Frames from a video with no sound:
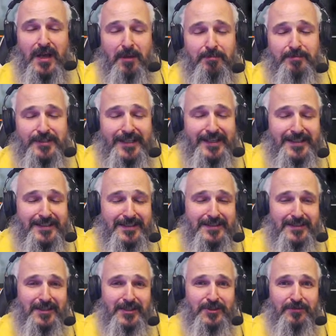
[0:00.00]

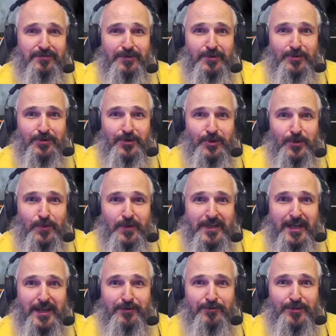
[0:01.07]
updated in the future when
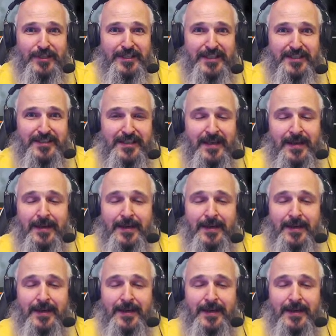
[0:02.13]
I release